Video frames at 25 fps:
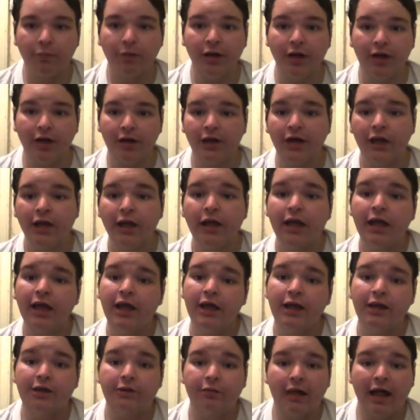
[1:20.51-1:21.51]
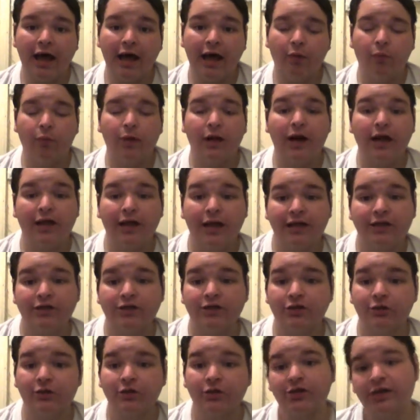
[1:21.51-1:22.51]
But now what I like
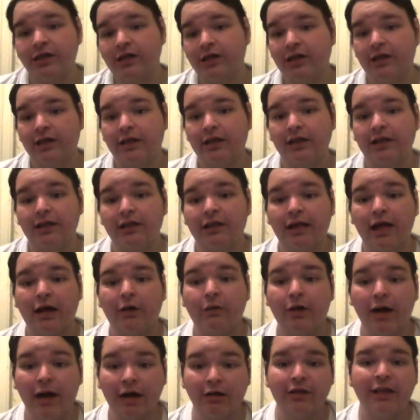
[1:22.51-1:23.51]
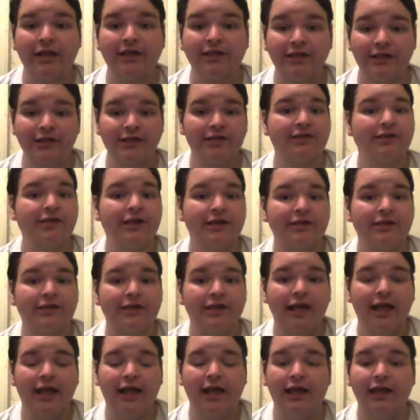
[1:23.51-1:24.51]
to talk to now what I would like to discuss
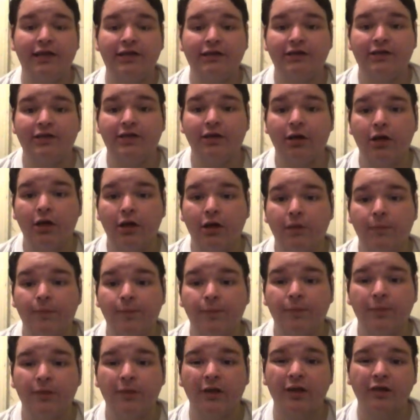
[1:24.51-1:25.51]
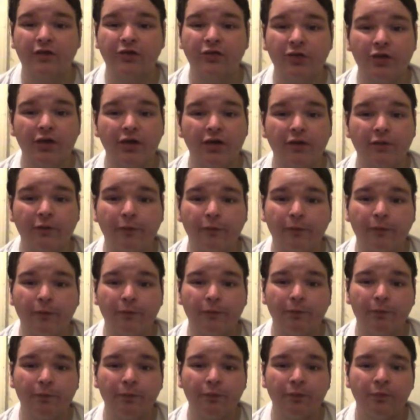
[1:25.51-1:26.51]
today is the sort of
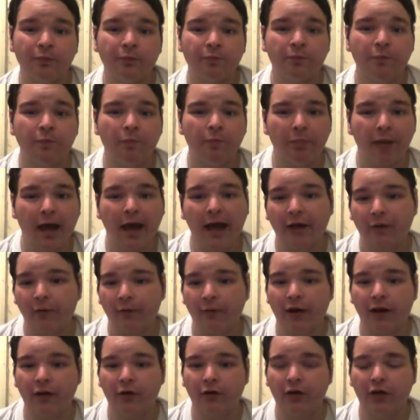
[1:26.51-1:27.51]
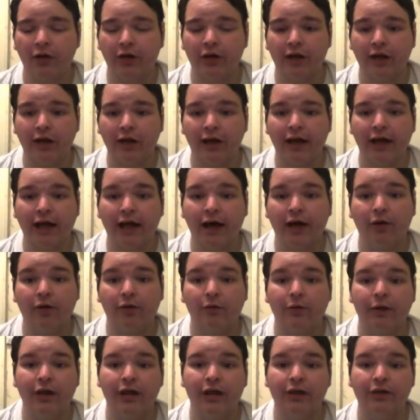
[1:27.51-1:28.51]
background on it.
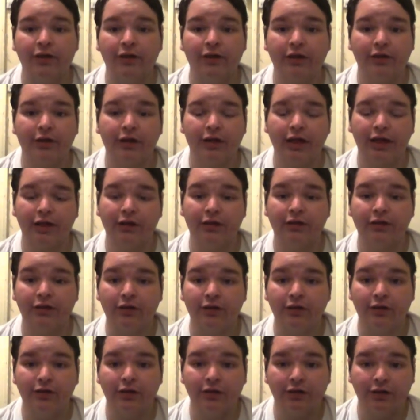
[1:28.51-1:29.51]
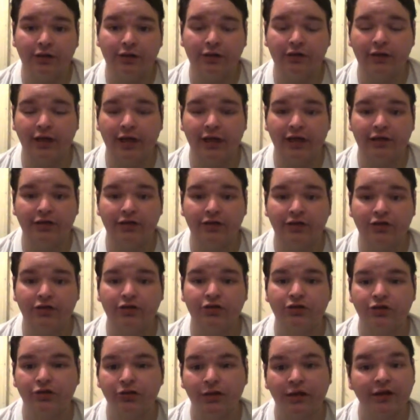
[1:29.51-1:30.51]
Now, in in the in
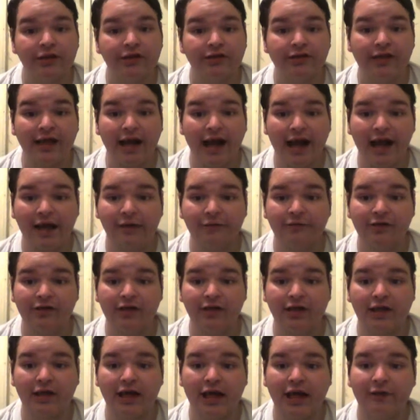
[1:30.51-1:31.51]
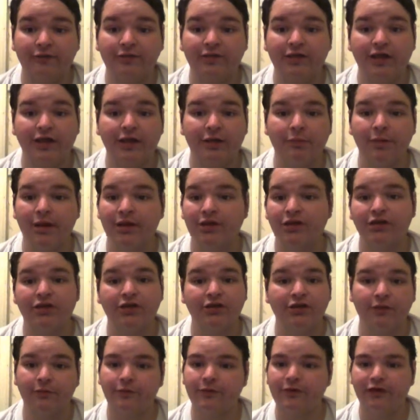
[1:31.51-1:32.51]
trailers that I've seen, I've seen
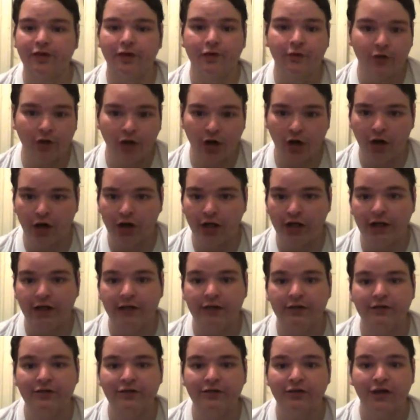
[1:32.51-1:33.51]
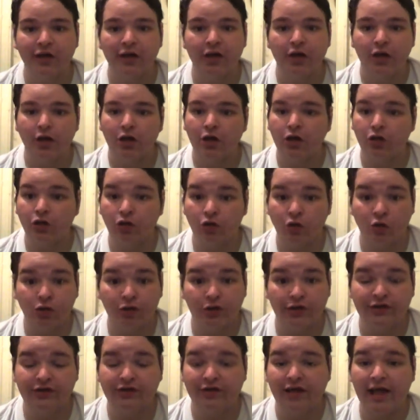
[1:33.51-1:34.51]
mentions of Silver Guardians,
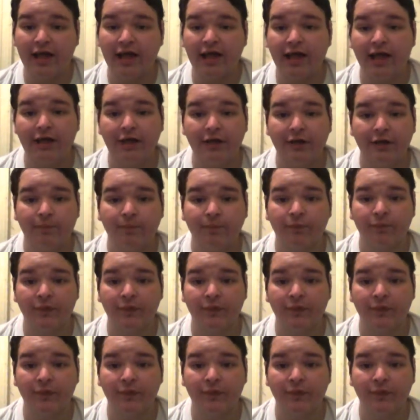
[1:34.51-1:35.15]
Lord Zedd,